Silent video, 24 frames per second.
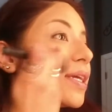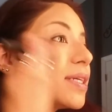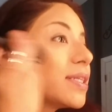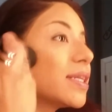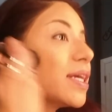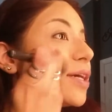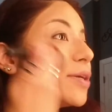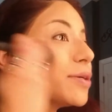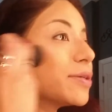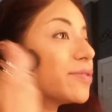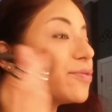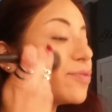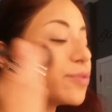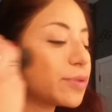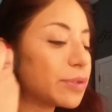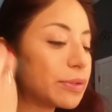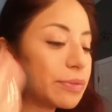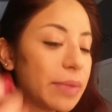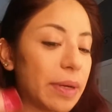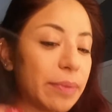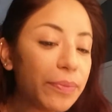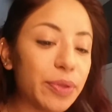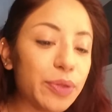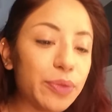Now, if we
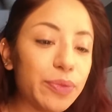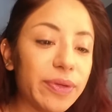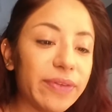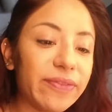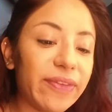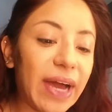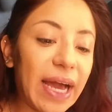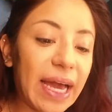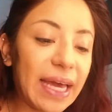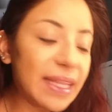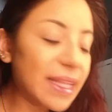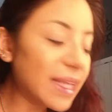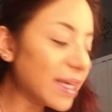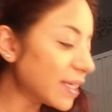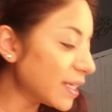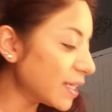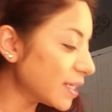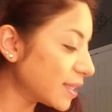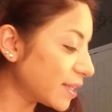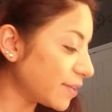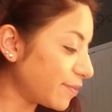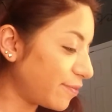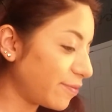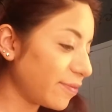remember, we've
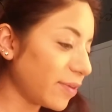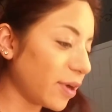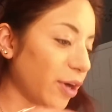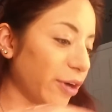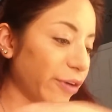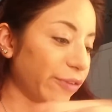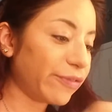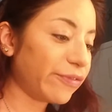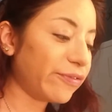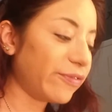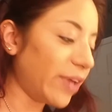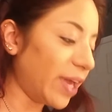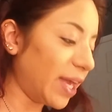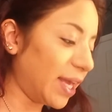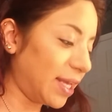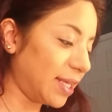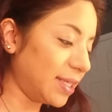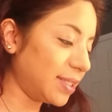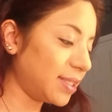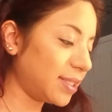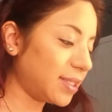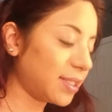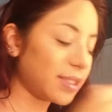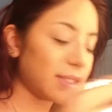highlighted our
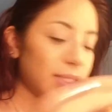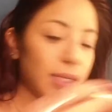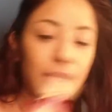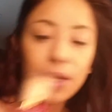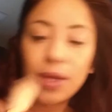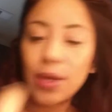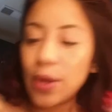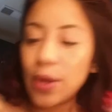face.